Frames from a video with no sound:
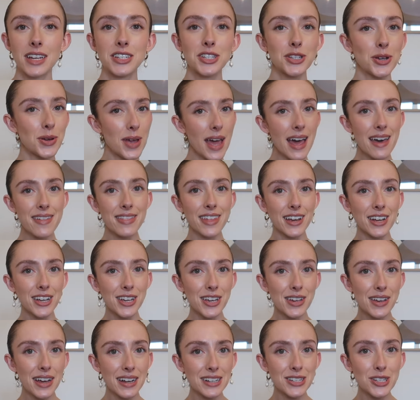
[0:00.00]
So yeah, thank
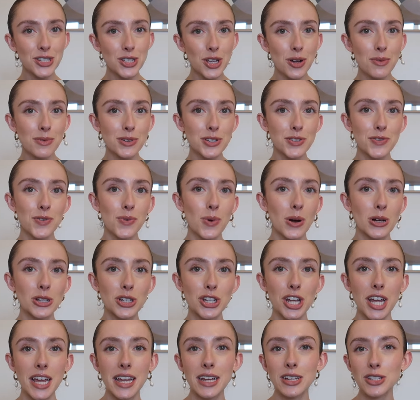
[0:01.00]
you guys so much for
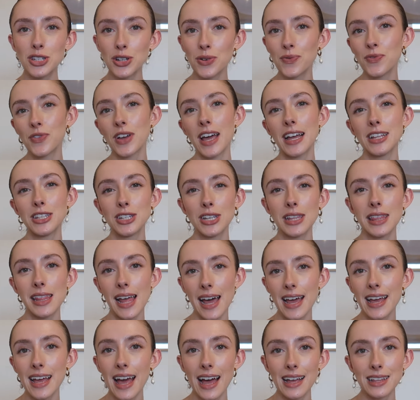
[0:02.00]
watching. Don't forget to
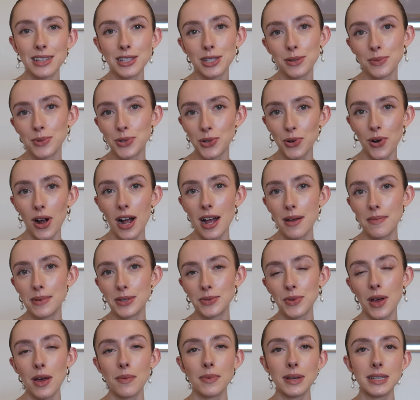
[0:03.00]
like and subscribe
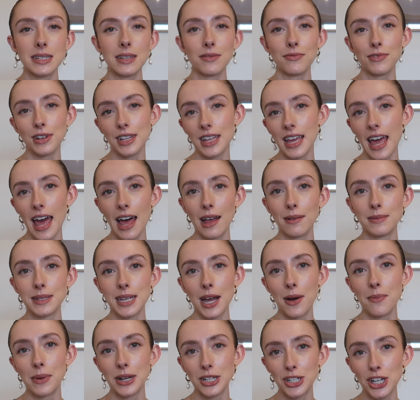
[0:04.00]
as well because it really helps
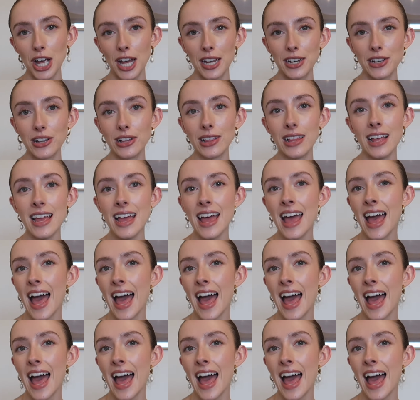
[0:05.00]
out my channel.